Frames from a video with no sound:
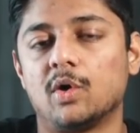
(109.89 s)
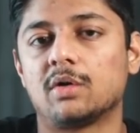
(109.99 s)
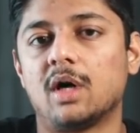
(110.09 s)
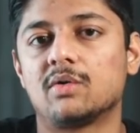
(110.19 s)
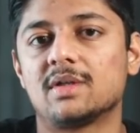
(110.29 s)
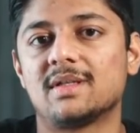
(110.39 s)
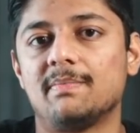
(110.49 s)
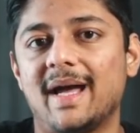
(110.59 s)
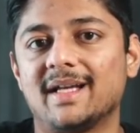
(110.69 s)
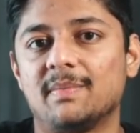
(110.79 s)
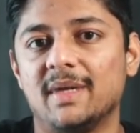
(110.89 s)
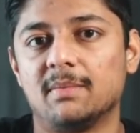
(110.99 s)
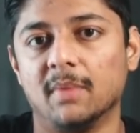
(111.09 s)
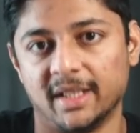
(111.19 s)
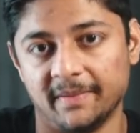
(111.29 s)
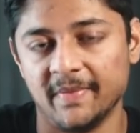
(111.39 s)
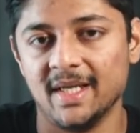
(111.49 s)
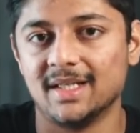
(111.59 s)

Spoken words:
or how does a bank make money?